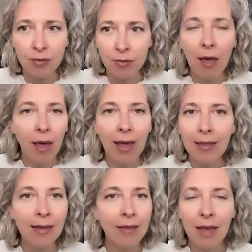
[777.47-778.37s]
Yeah,
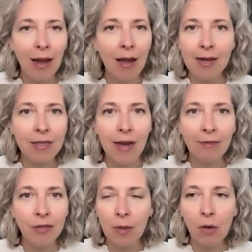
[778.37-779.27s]
and that care doesn't
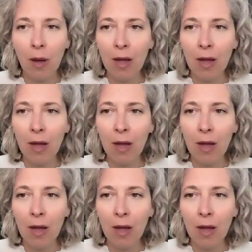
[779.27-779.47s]
have to be